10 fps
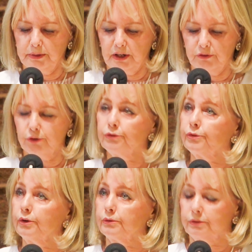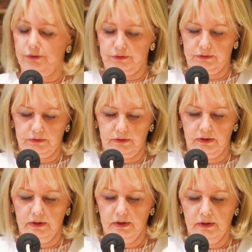be in their throats.
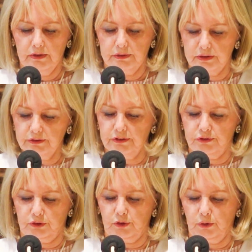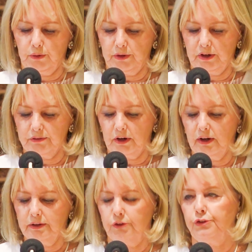This is the glory of
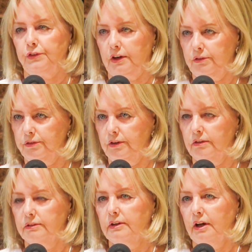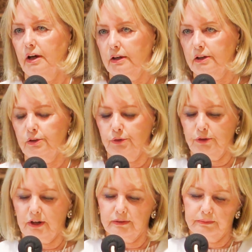all his faithful.
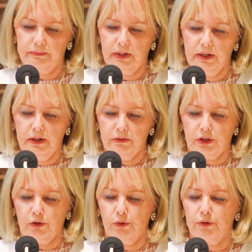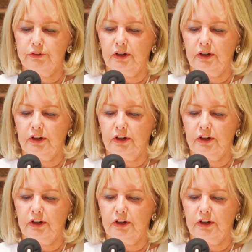Alleluia. The Lord